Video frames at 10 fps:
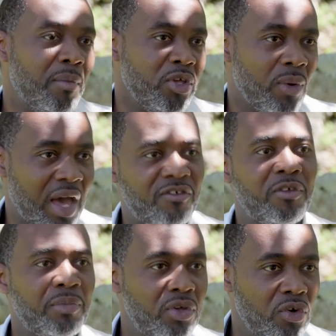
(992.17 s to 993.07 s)
But you
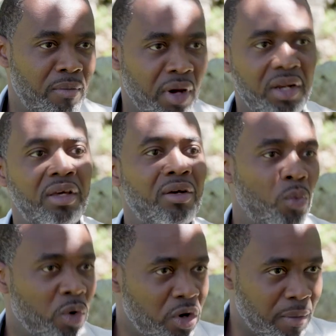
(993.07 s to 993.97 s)
have to put your money
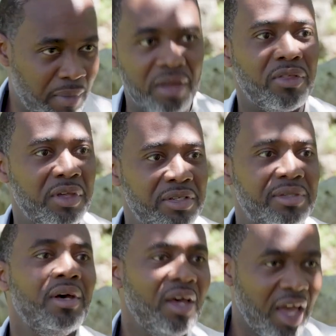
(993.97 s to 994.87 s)
where your mouth is.